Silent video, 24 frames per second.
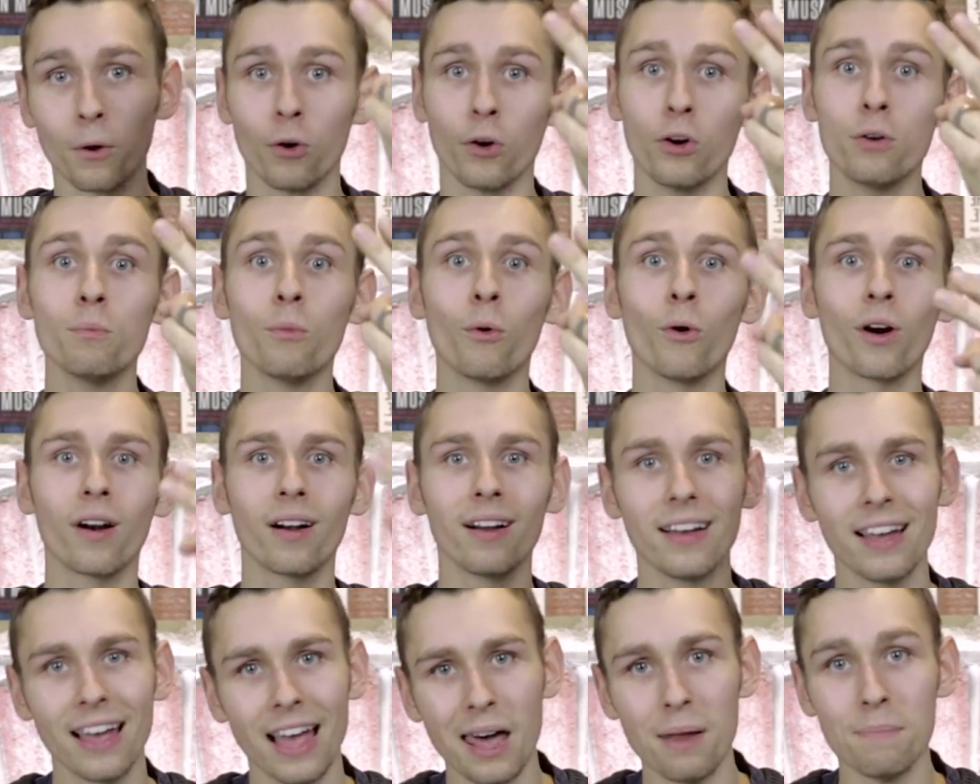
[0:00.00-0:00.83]
earn
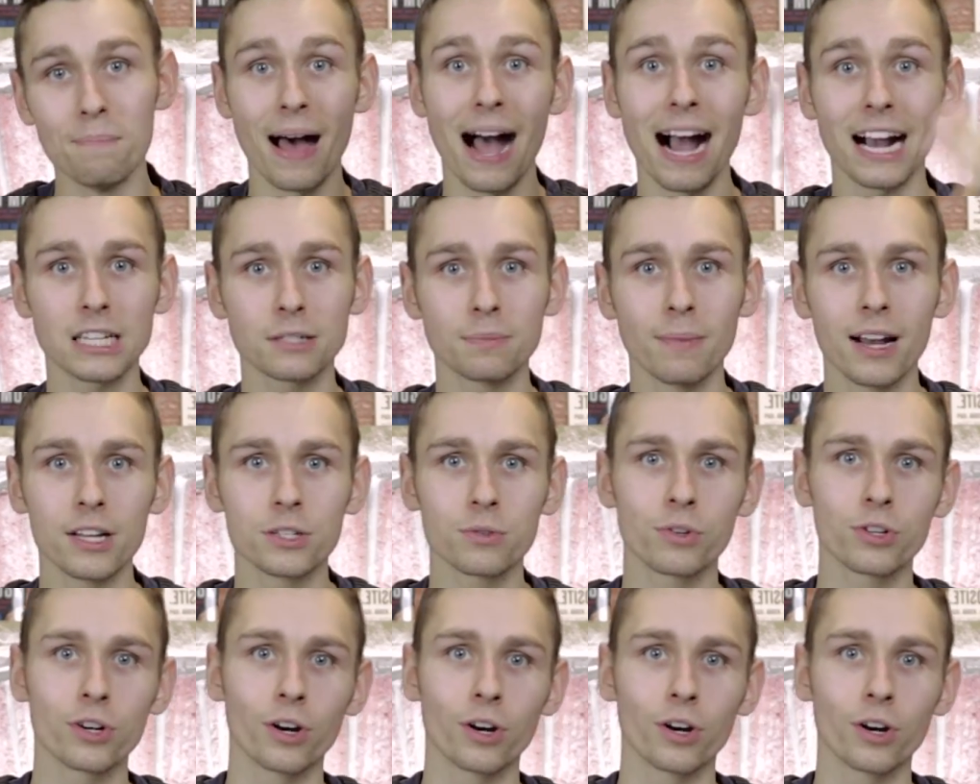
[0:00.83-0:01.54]
more, and maximize